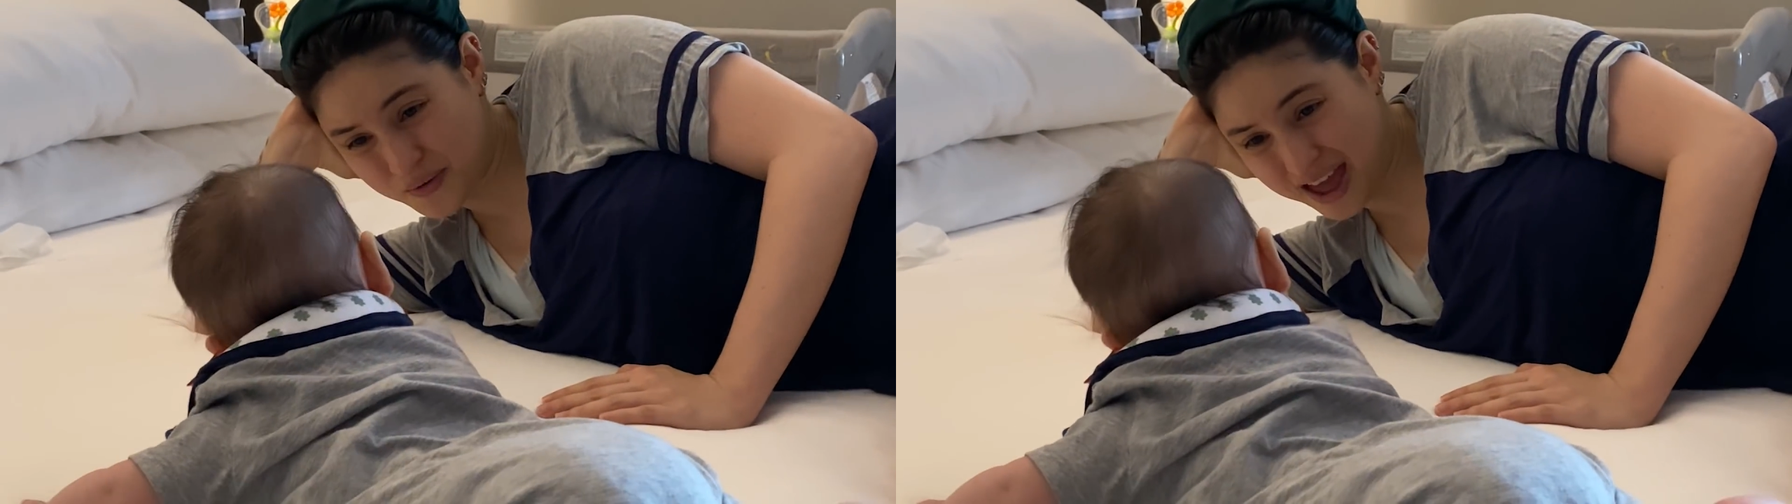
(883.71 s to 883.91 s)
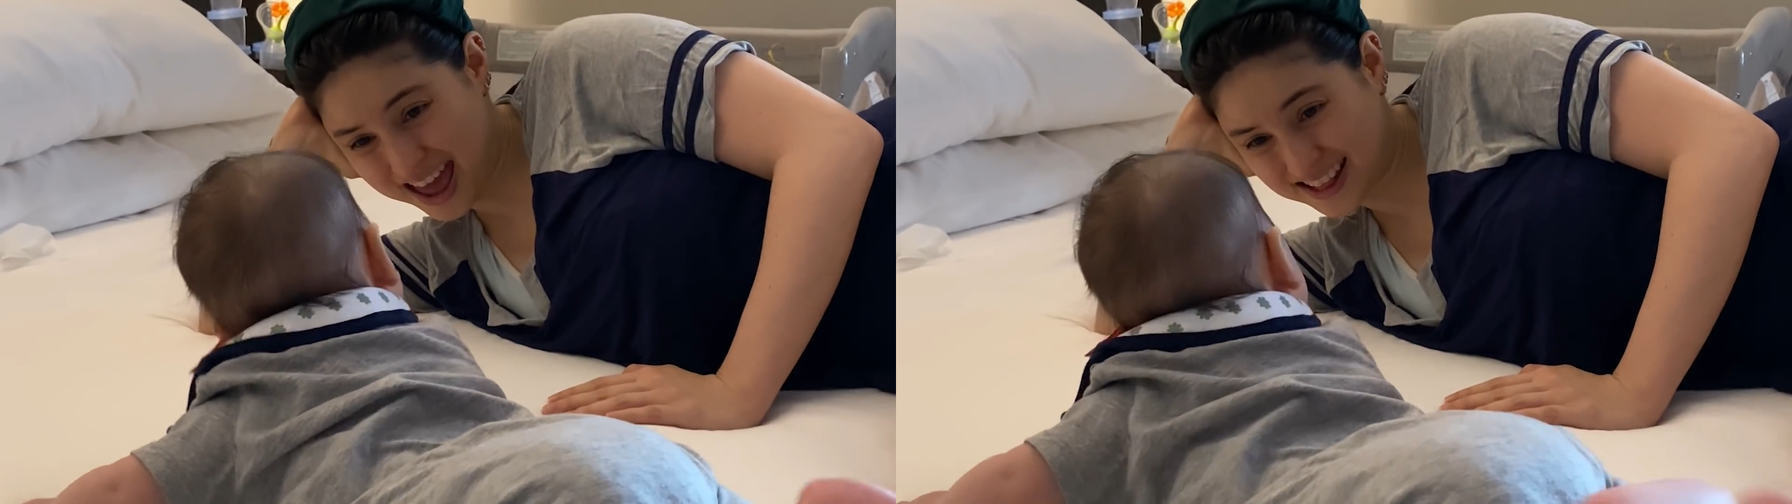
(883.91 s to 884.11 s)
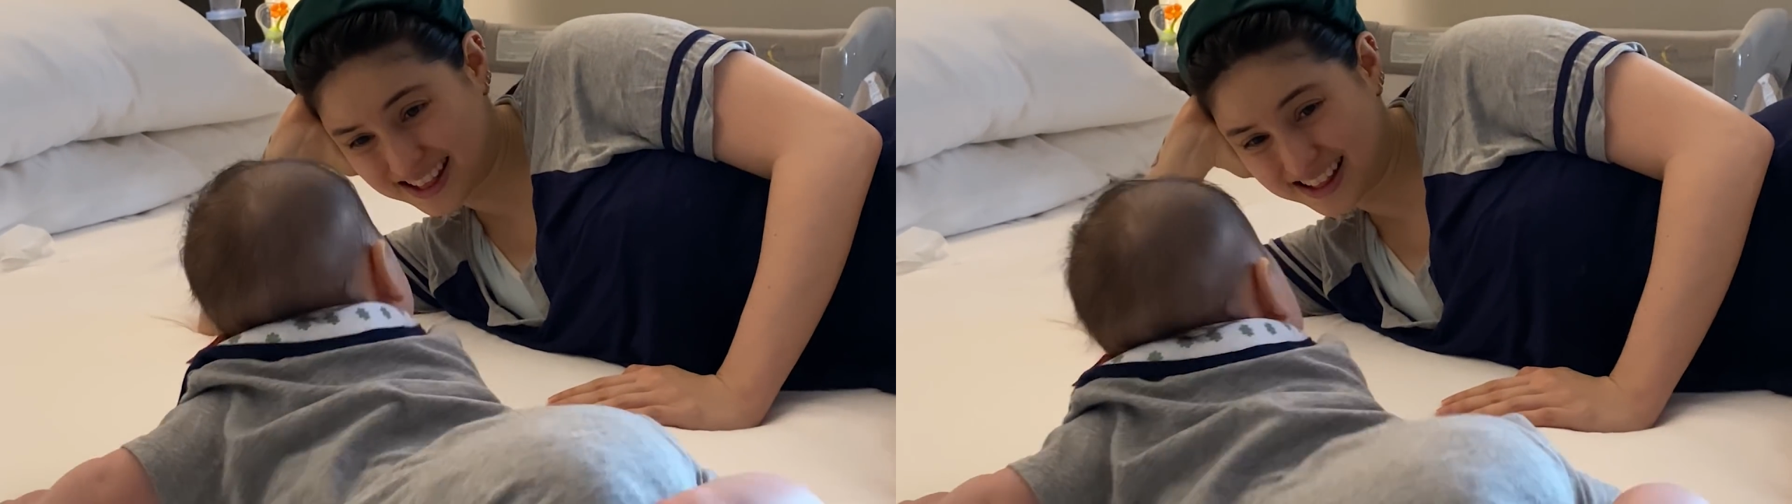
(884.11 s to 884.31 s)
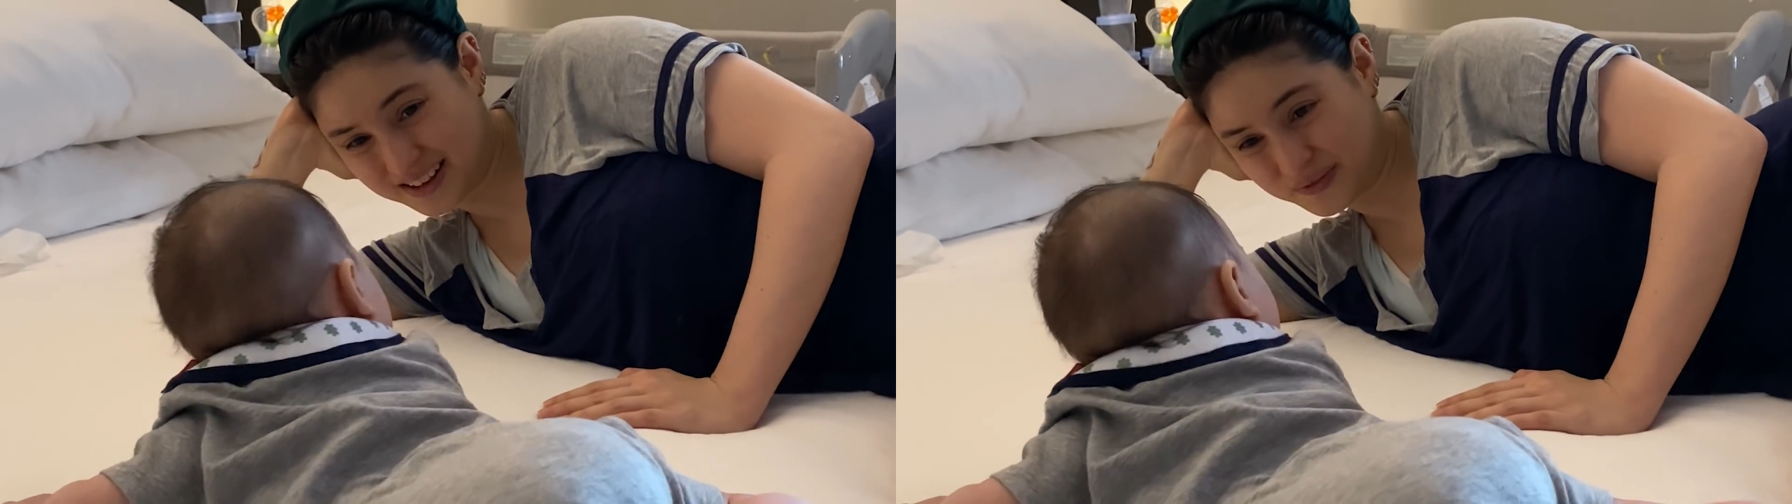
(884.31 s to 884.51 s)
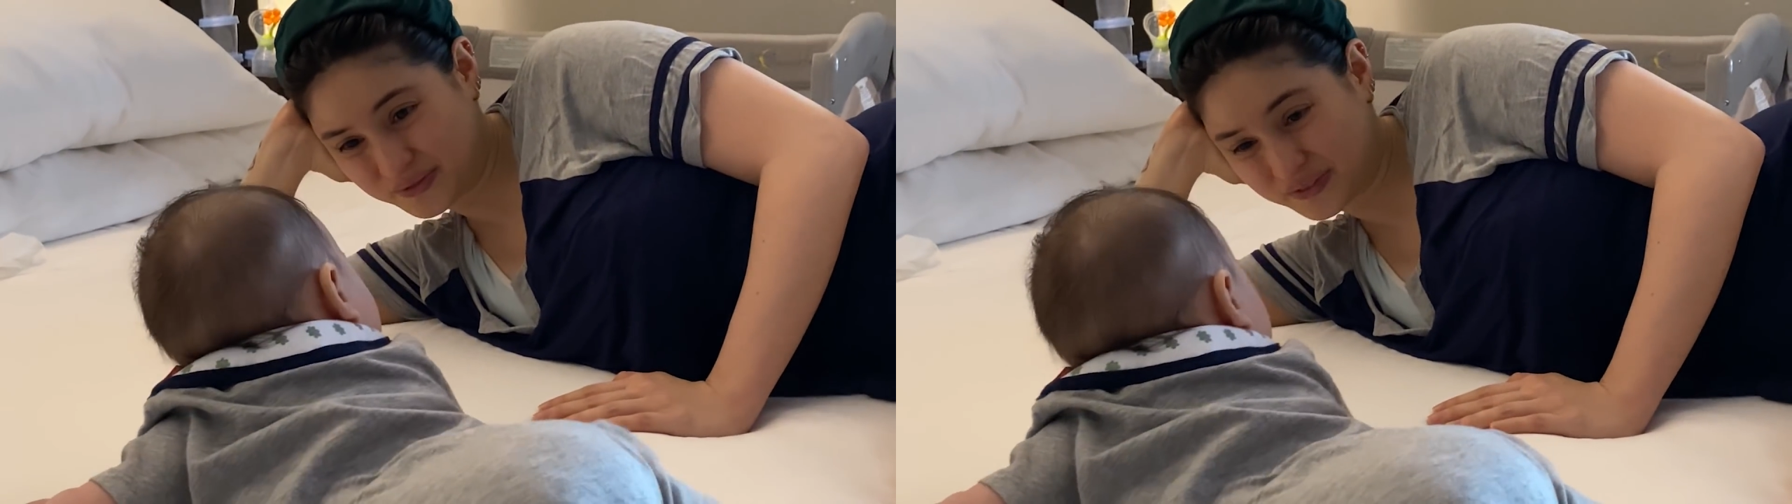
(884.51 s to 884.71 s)
to know my
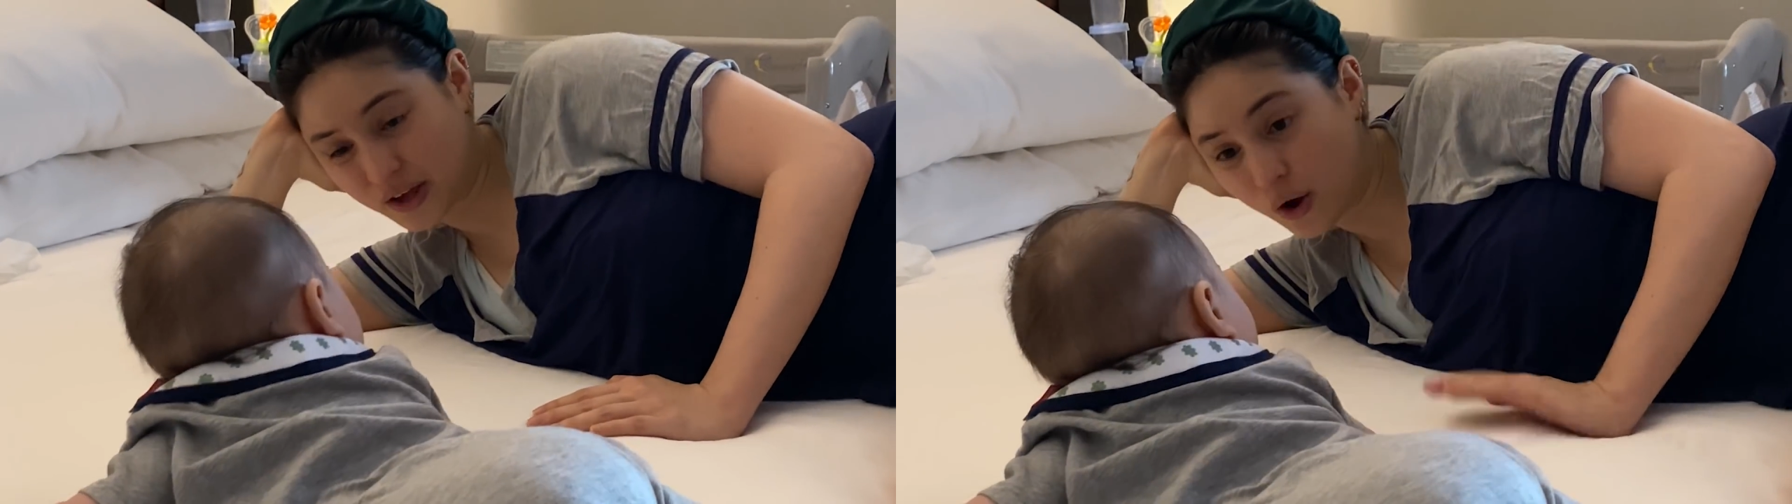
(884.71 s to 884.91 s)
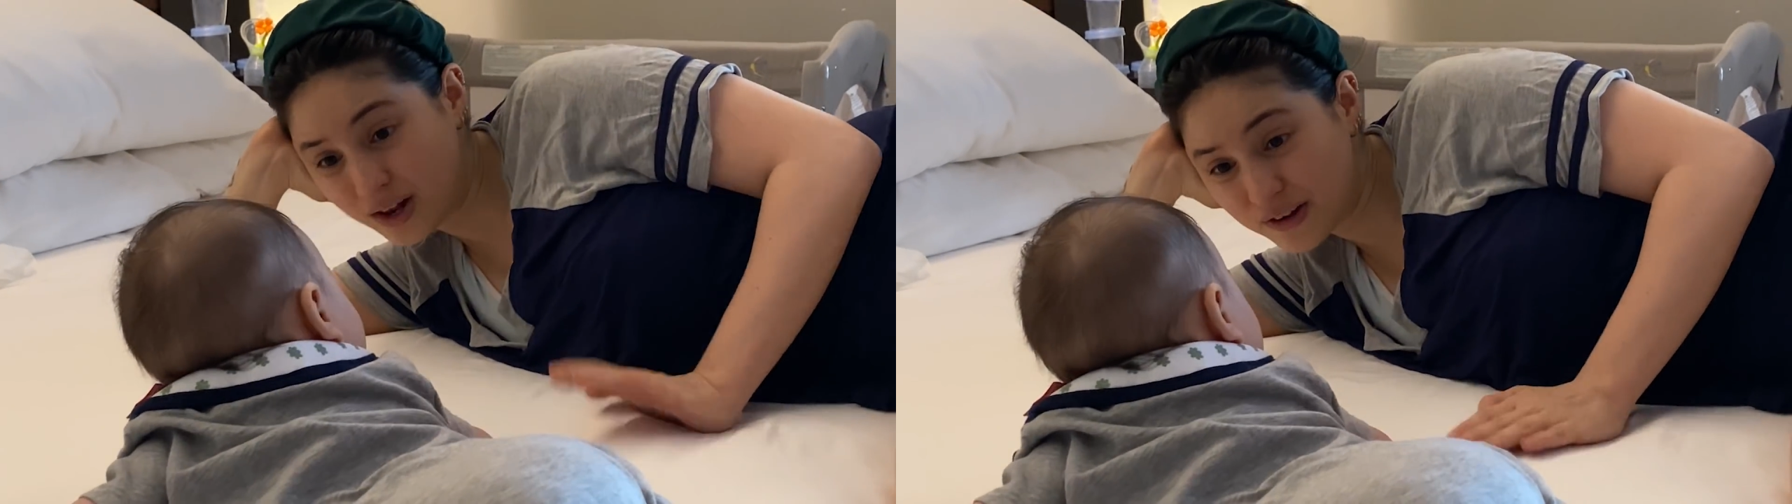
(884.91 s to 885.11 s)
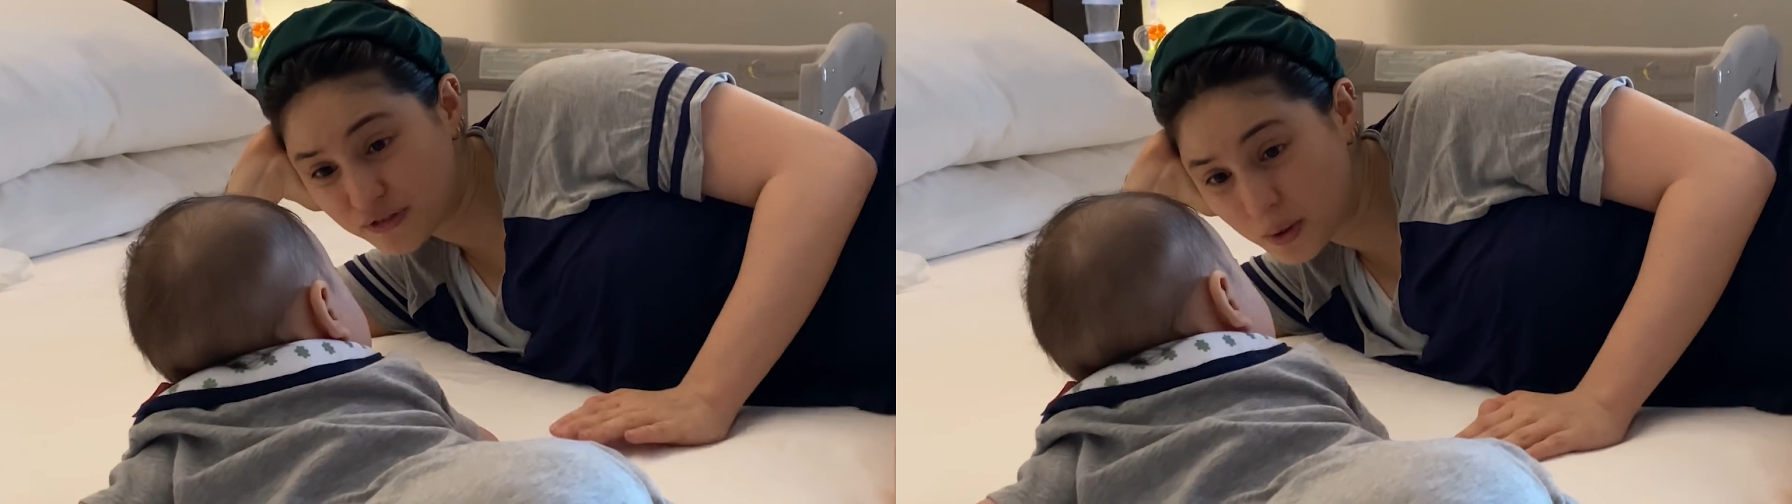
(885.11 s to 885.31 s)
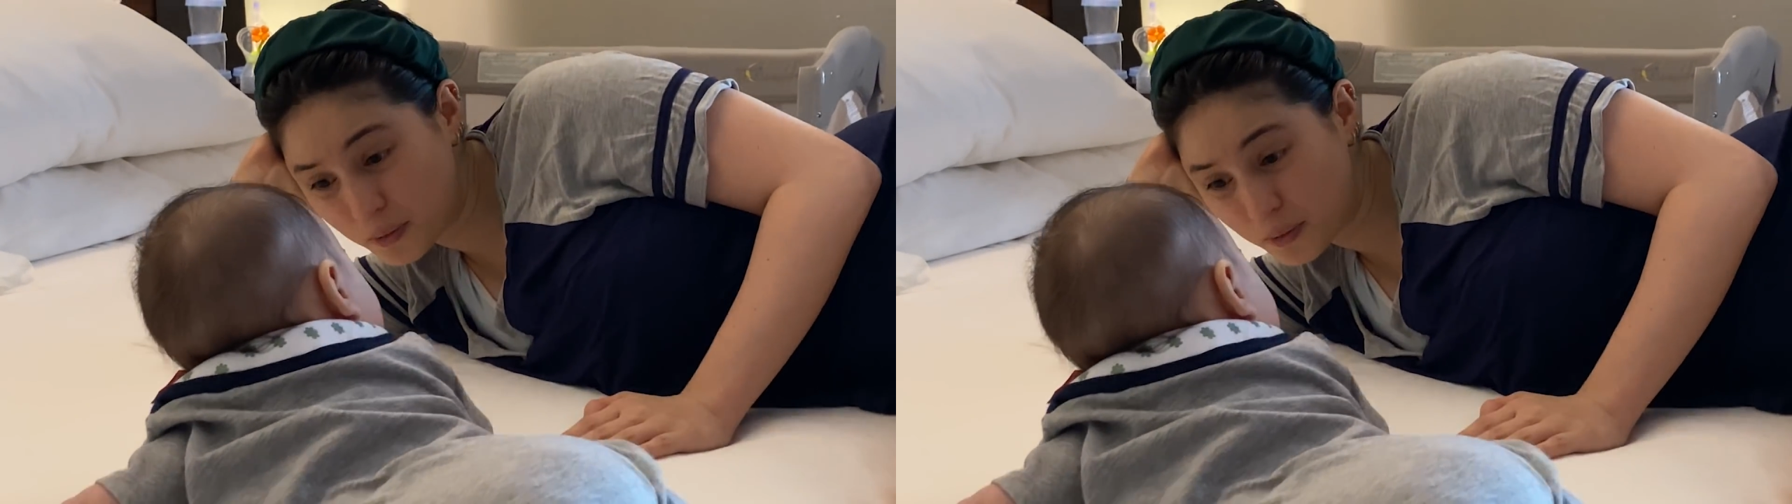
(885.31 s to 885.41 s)
baby and